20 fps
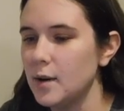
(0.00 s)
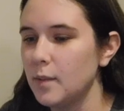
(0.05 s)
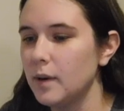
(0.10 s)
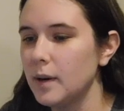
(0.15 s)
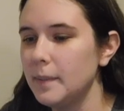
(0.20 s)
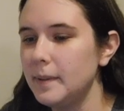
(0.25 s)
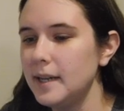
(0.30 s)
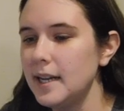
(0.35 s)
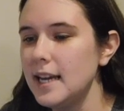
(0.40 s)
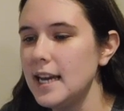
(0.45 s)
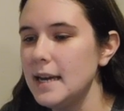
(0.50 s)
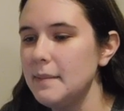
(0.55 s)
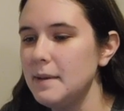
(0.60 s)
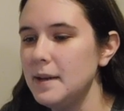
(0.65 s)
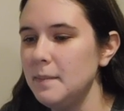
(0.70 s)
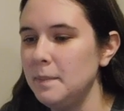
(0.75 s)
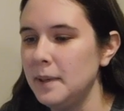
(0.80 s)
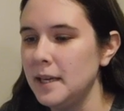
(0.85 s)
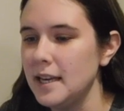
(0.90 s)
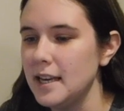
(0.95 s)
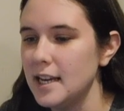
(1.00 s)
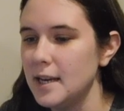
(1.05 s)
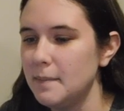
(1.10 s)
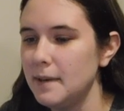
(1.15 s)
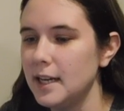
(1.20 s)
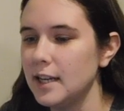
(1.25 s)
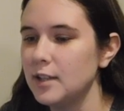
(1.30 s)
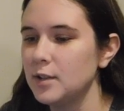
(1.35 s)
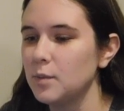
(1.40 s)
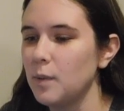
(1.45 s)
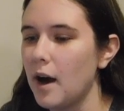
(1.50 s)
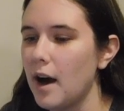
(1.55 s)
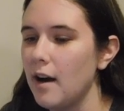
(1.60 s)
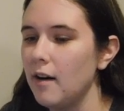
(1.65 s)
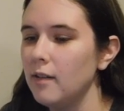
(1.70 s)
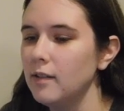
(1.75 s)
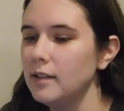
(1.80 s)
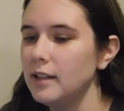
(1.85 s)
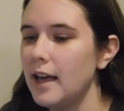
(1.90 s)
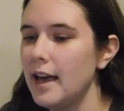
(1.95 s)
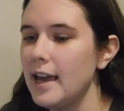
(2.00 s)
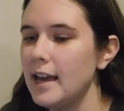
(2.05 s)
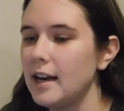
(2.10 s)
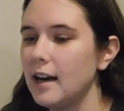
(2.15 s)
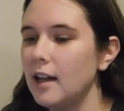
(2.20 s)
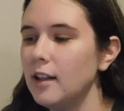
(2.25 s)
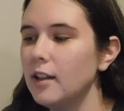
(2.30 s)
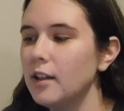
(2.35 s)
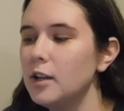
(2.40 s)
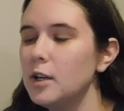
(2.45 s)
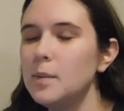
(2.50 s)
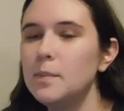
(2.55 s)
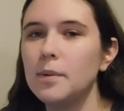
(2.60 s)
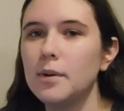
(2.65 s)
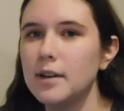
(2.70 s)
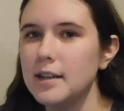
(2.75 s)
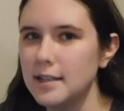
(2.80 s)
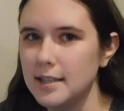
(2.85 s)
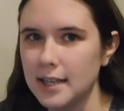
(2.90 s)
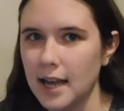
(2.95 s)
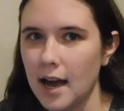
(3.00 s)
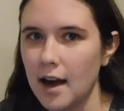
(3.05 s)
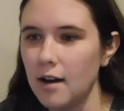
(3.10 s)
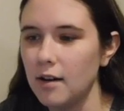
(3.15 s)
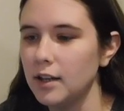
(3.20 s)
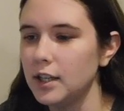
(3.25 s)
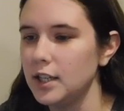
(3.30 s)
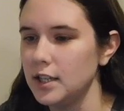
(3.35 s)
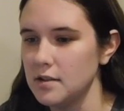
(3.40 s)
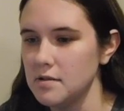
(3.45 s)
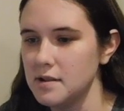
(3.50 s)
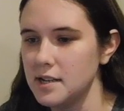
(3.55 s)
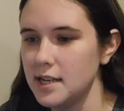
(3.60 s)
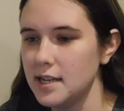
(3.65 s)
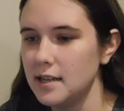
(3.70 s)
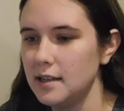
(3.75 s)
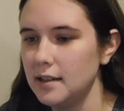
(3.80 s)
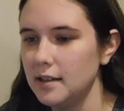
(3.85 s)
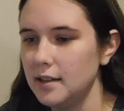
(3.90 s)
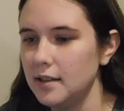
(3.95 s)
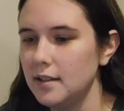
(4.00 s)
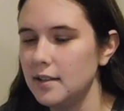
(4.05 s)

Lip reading: We're putting him in peak, because wow, like, a little Boy Scout cutie.